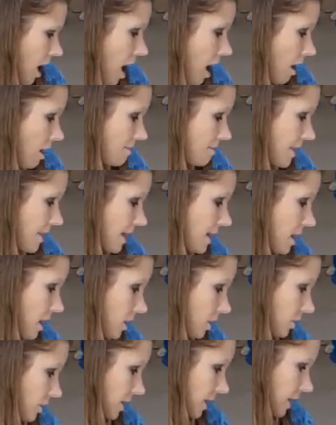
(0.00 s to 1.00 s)
And
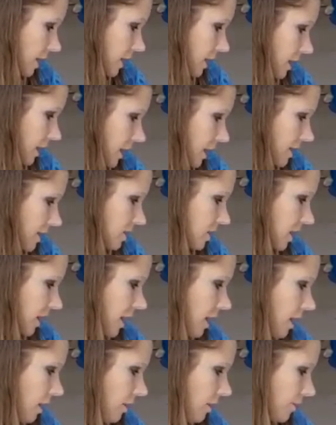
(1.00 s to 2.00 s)
hungry. It's going
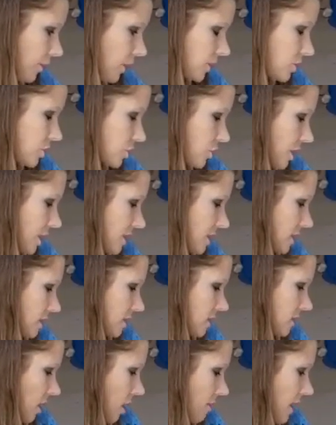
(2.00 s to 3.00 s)
to help with stress,
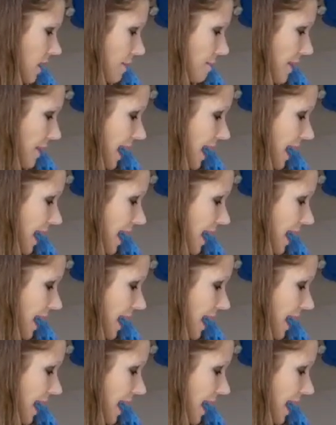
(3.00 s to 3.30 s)
insomnia,